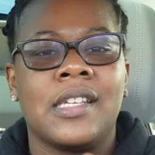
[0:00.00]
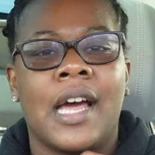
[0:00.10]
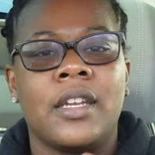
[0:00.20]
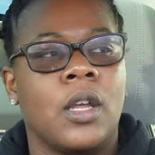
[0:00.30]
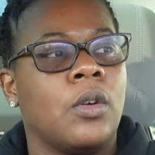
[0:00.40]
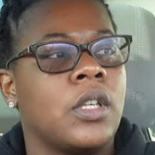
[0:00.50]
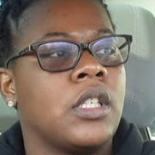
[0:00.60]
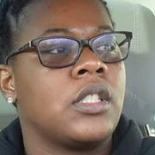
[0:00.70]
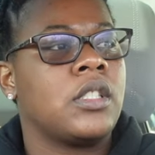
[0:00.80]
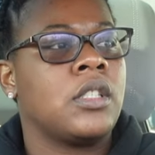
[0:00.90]
that I
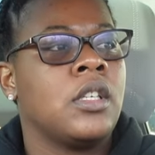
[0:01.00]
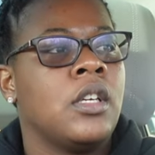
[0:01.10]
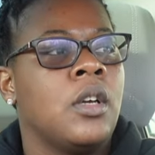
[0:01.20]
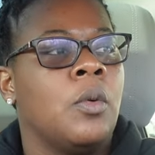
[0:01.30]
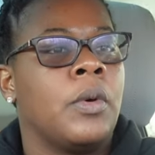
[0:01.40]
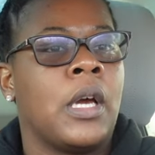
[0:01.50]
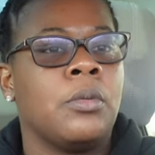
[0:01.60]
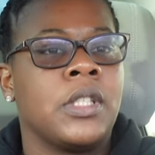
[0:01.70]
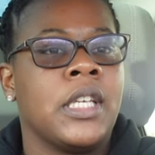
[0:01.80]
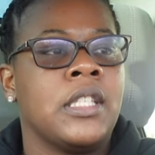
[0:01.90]
noticed when I
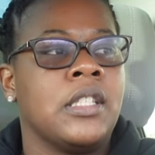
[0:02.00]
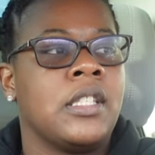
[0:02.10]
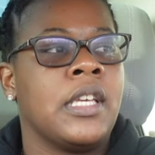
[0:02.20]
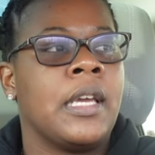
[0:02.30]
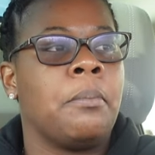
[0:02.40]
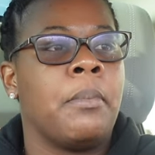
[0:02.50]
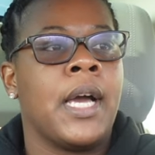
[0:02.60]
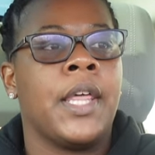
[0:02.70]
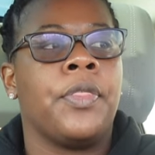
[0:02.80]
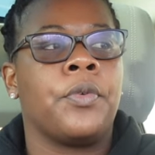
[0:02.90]
was getting sick,
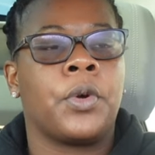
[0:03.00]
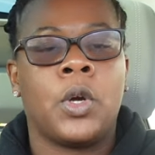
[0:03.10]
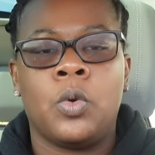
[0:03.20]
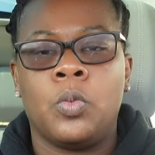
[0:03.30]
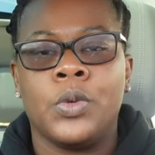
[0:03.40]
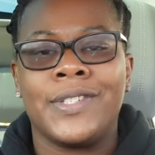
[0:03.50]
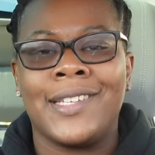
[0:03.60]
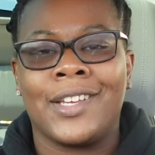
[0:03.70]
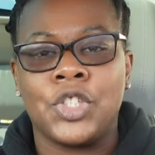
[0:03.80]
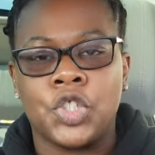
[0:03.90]
my throat was
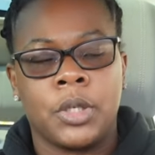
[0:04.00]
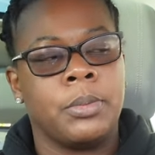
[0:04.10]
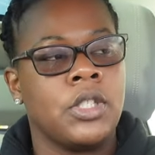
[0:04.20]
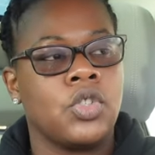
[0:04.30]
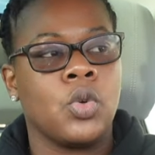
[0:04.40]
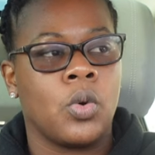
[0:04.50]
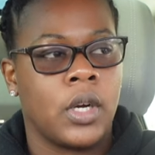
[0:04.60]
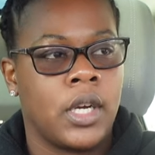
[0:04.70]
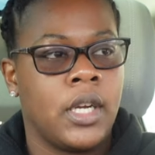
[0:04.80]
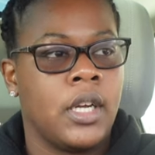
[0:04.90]
extremely
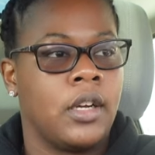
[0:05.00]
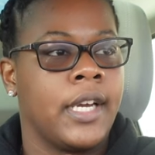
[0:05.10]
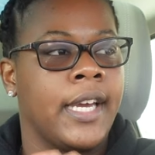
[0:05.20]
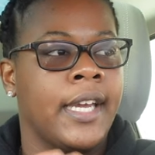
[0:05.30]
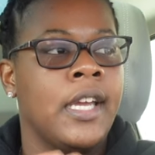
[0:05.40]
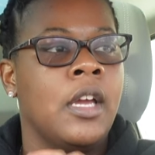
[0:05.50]
sore, okay?